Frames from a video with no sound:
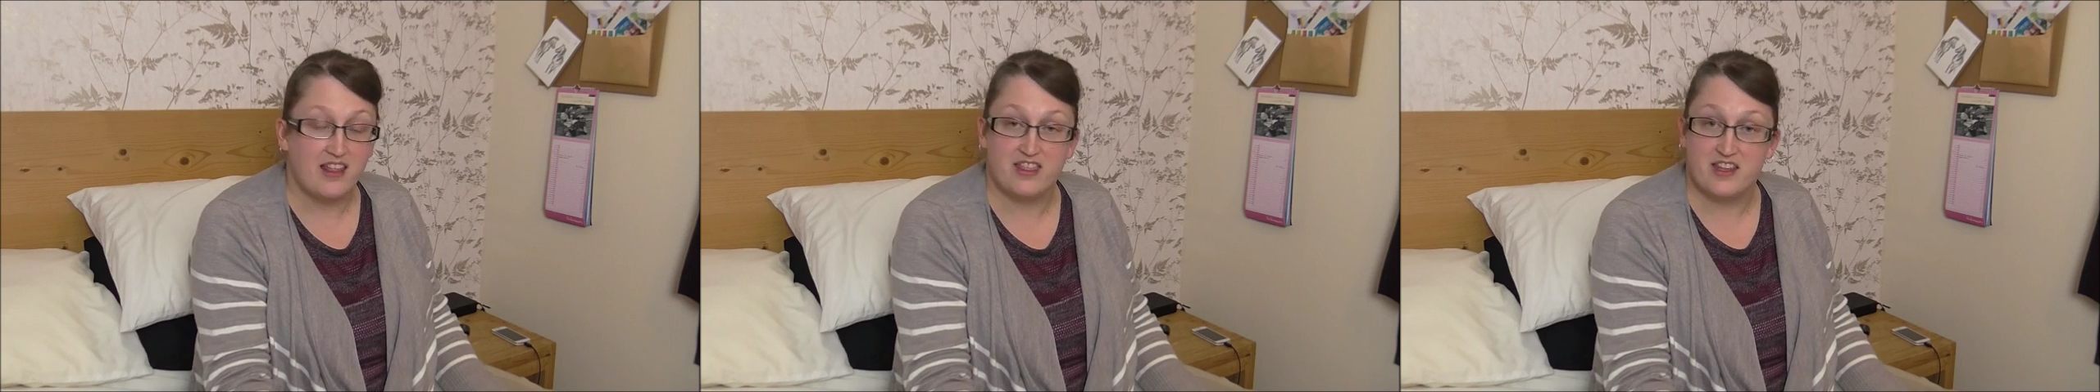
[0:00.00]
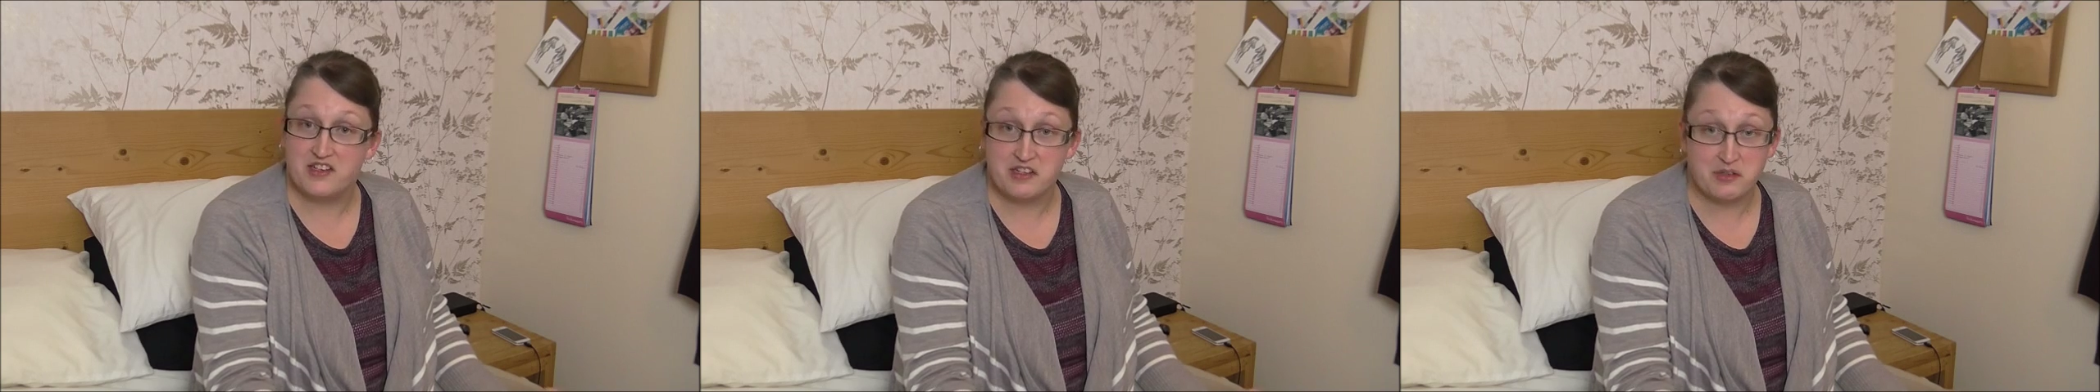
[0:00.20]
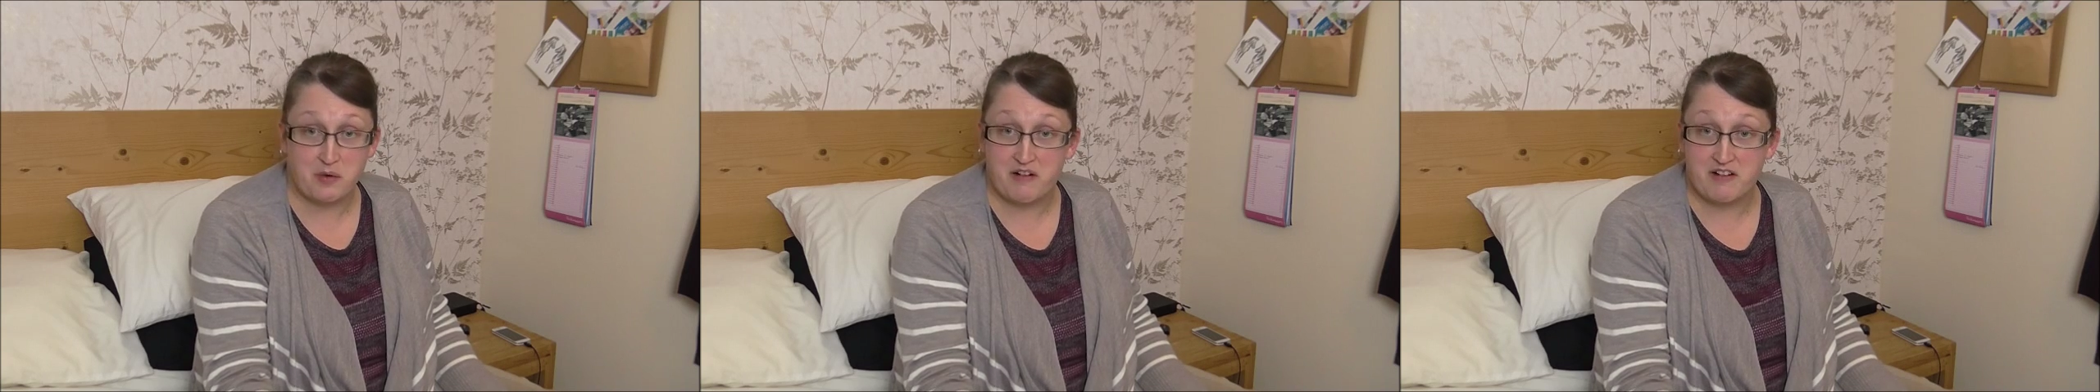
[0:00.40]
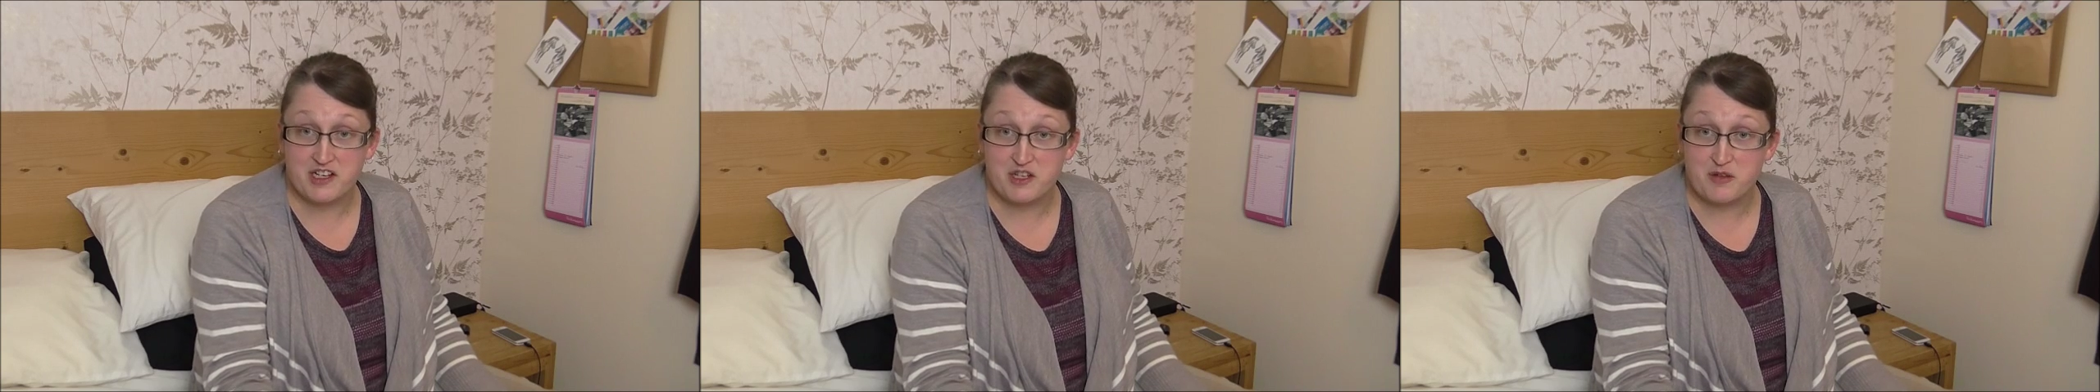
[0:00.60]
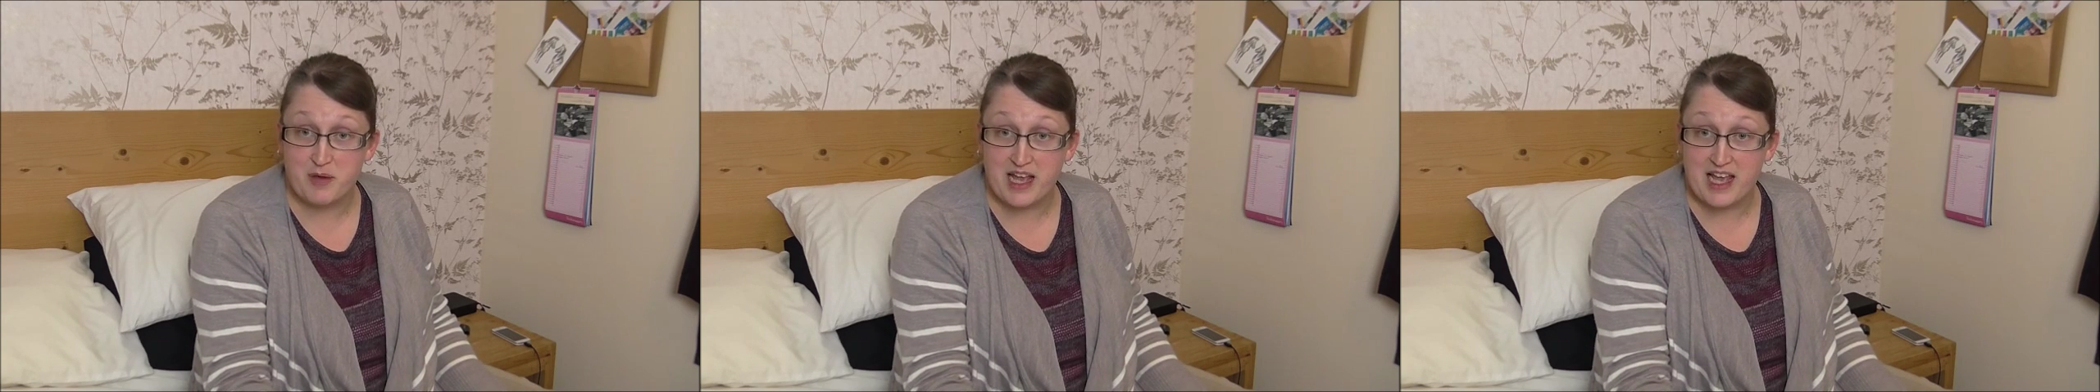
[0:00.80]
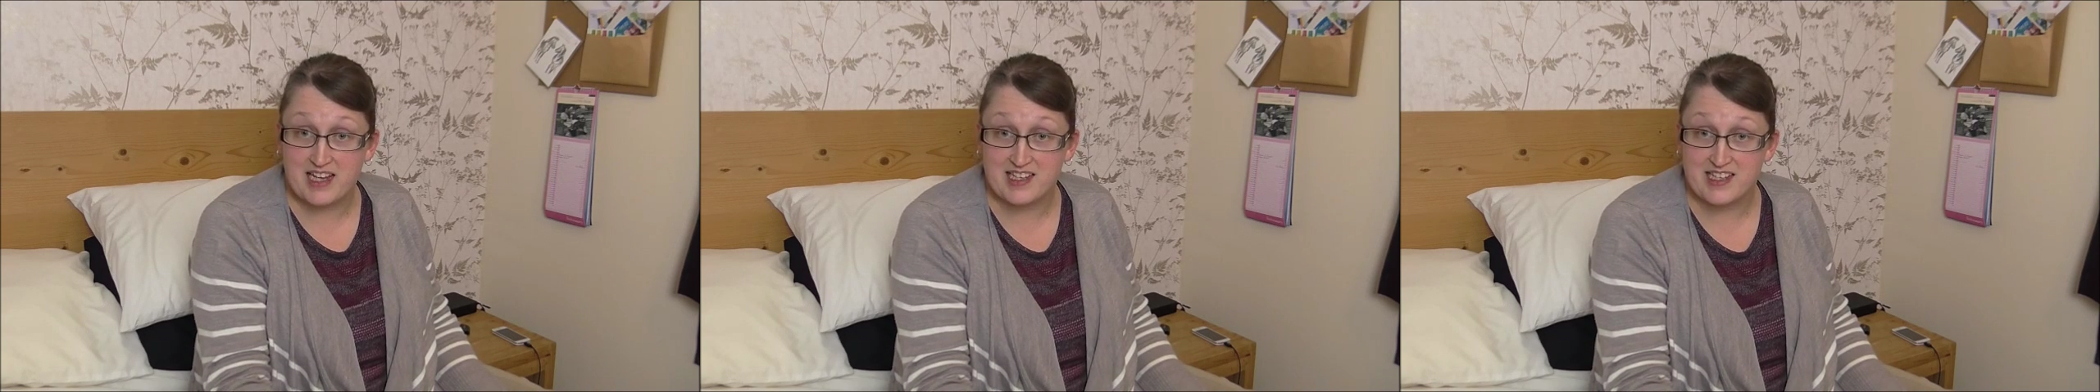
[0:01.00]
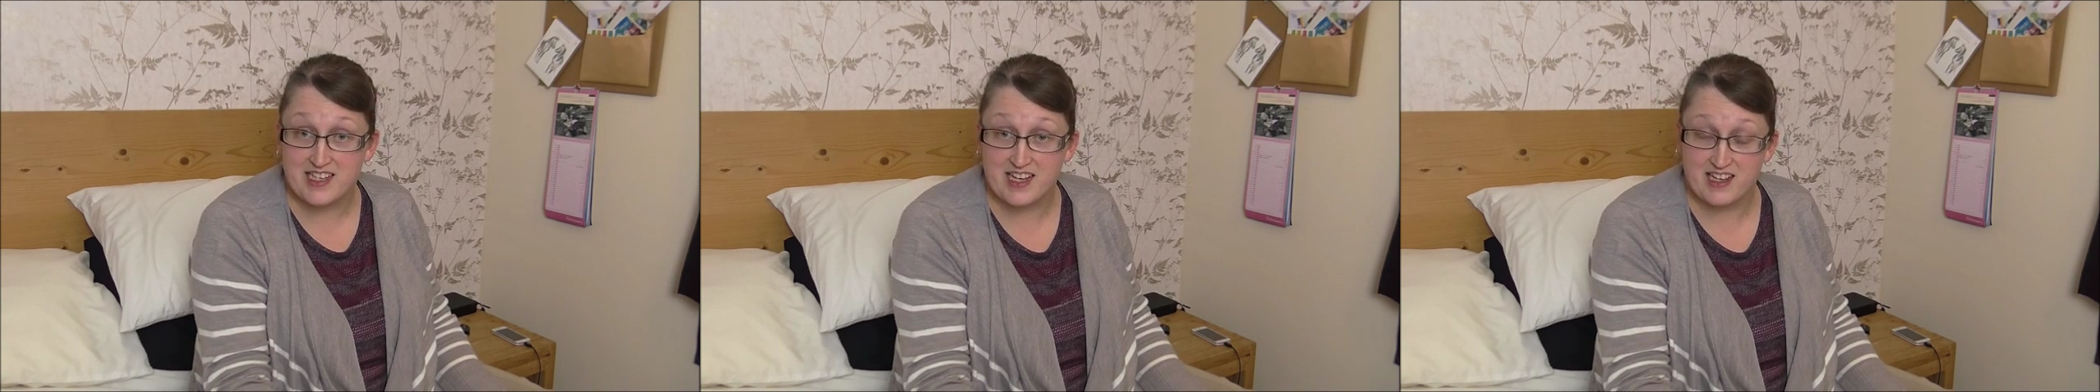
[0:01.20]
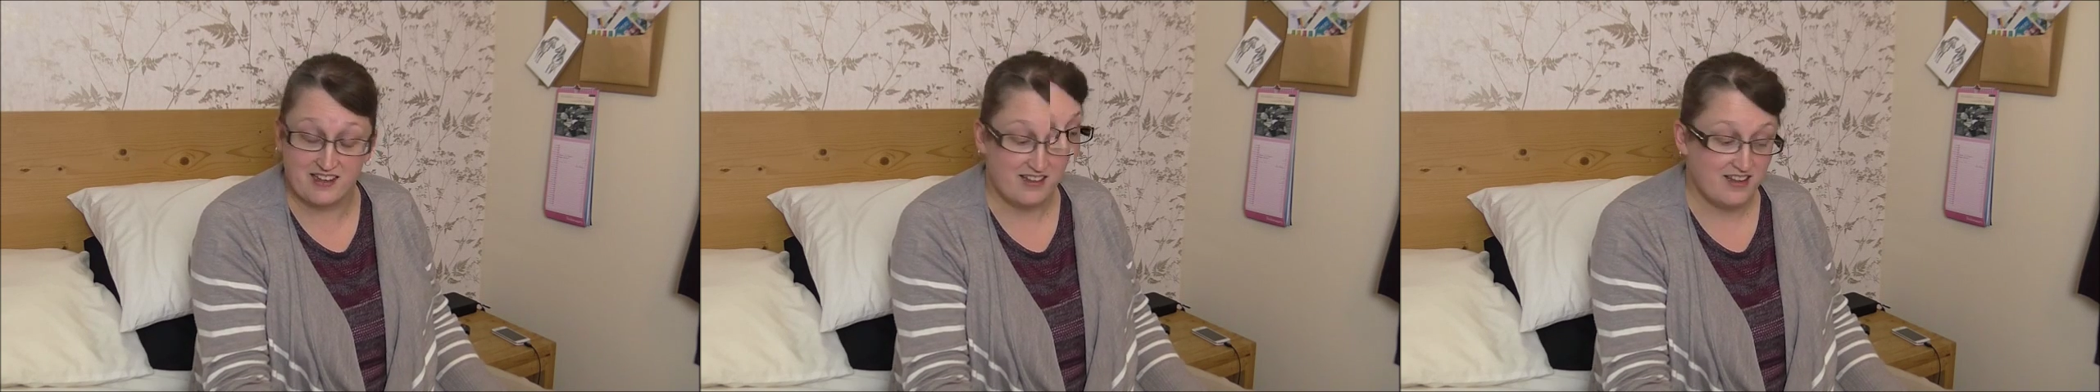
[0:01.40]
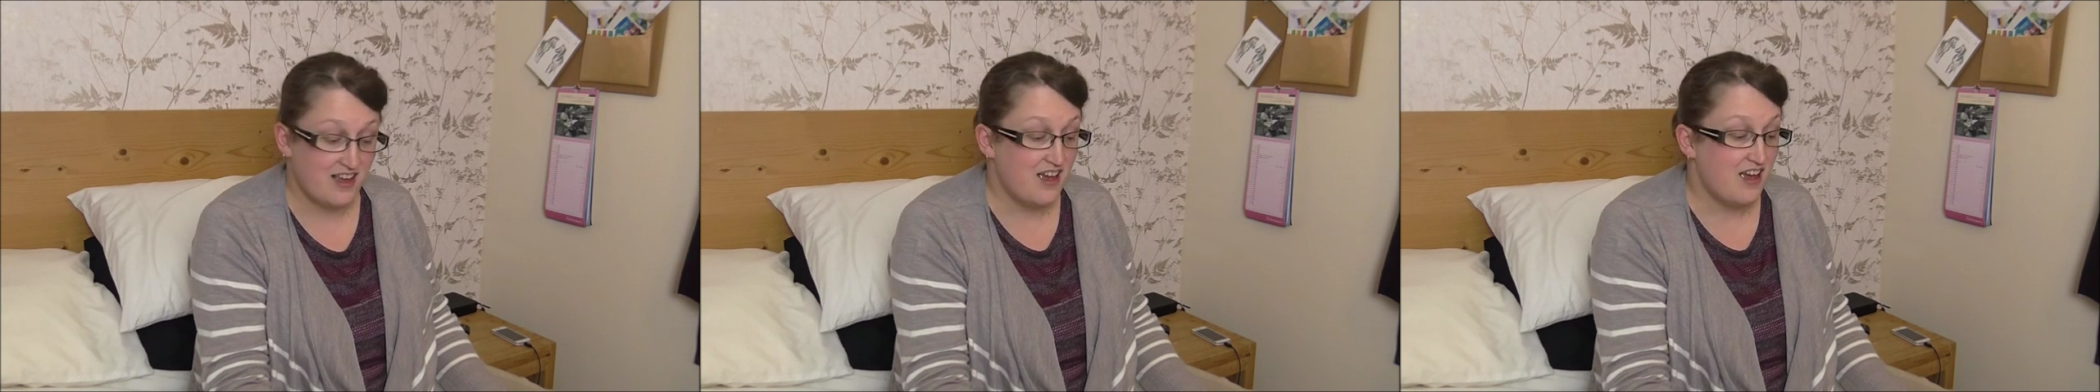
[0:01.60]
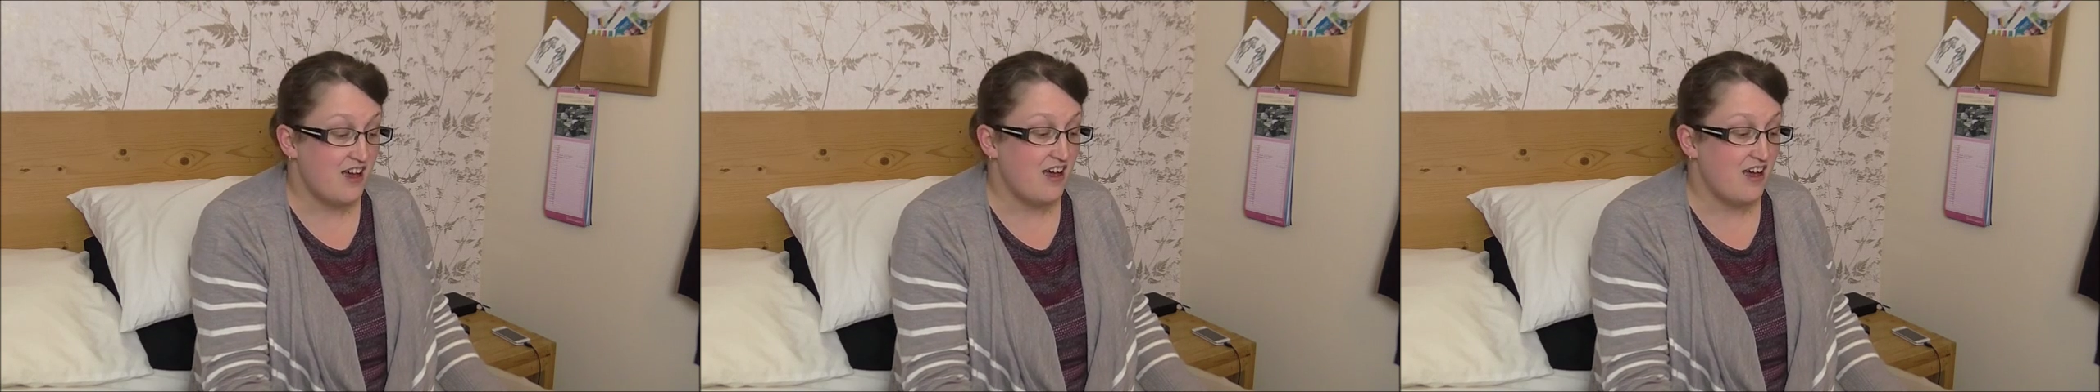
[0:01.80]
and this is where I do my editing.